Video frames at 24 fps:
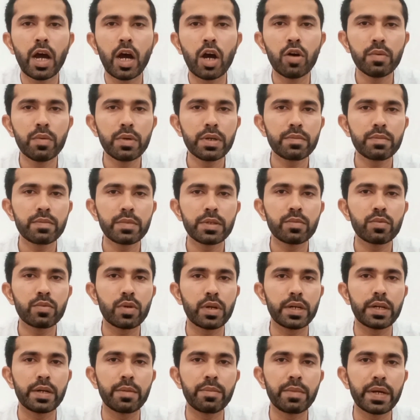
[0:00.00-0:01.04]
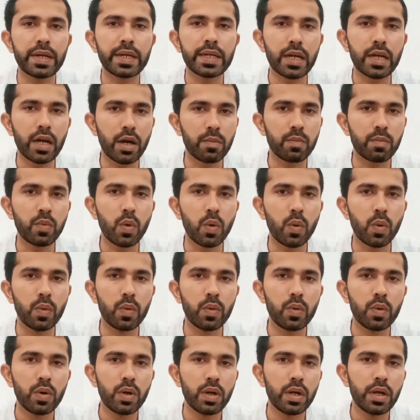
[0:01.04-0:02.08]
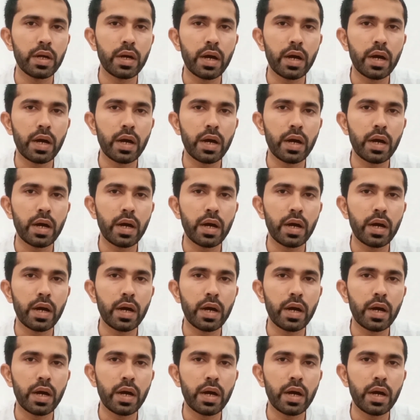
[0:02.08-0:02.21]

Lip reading: How many people in America are poor?